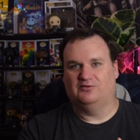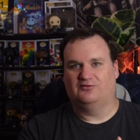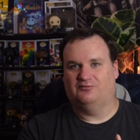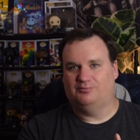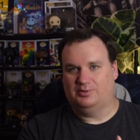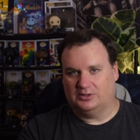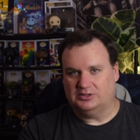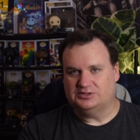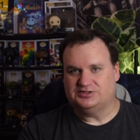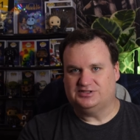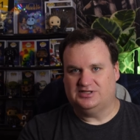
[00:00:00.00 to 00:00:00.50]
of
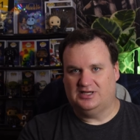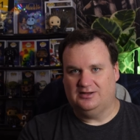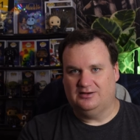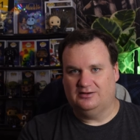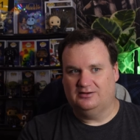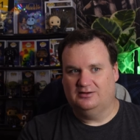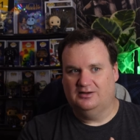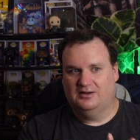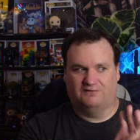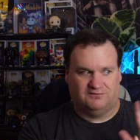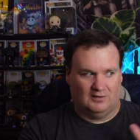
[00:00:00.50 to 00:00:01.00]

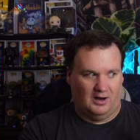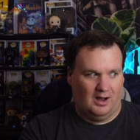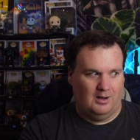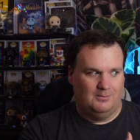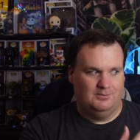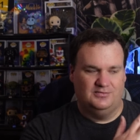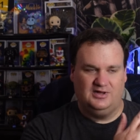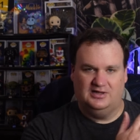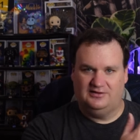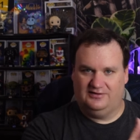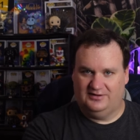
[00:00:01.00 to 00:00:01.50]
person
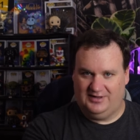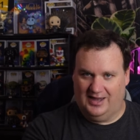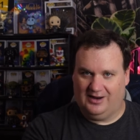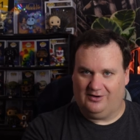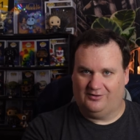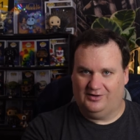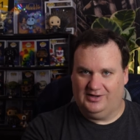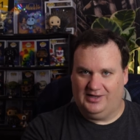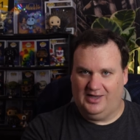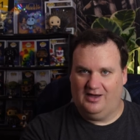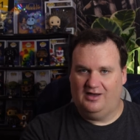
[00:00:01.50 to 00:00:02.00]
from the
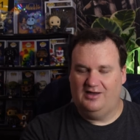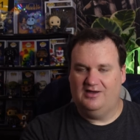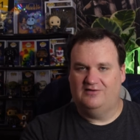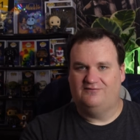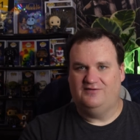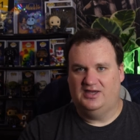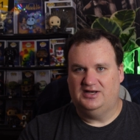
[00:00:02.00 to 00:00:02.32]
area of